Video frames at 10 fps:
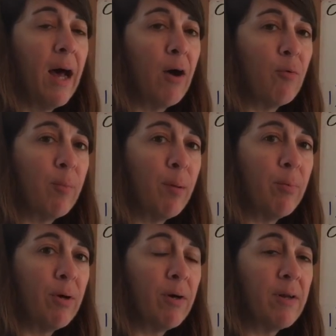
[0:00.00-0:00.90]

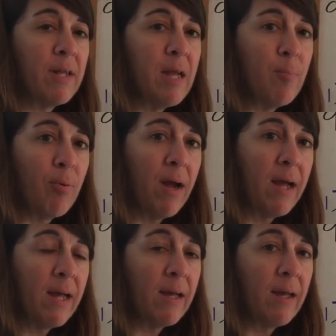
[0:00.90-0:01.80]
Remember to keep
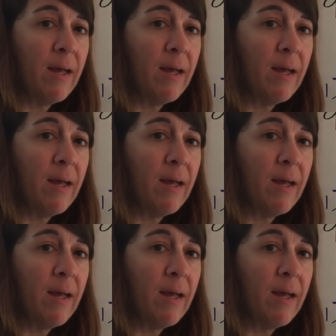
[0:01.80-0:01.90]
praying